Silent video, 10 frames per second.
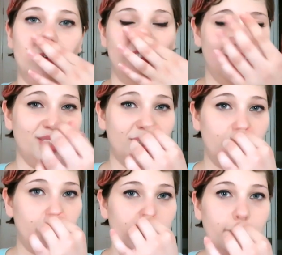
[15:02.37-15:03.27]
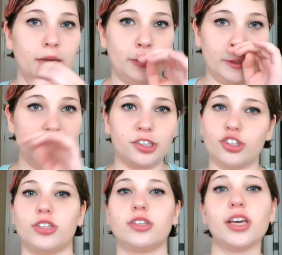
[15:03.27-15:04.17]
you know, we're sleeping. You know, he's
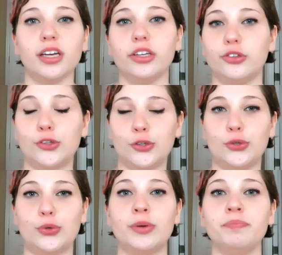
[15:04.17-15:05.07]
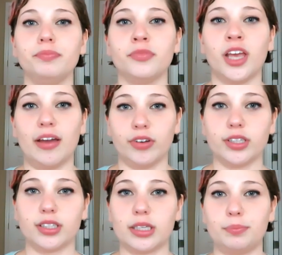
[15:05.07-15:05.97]
just getting used to
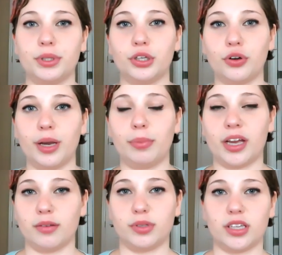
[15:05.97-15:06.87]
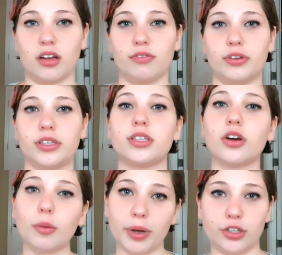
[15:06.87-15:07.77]
having to sleep in the crate by himself. He's
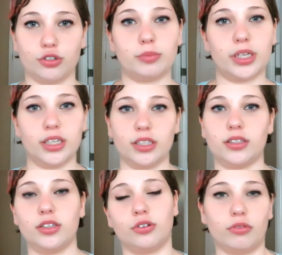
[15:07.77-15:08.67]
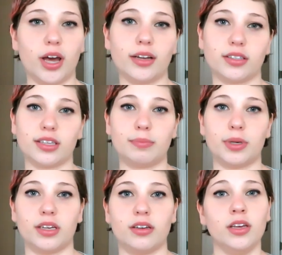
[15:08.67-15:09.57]
in our bedroom, but he's, you know, not
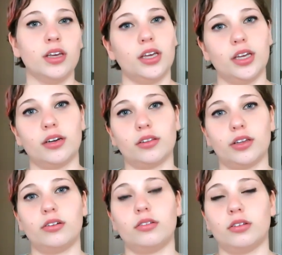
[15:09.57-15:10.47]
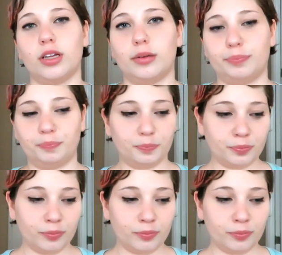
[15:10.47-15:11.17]
sleeping in a little um,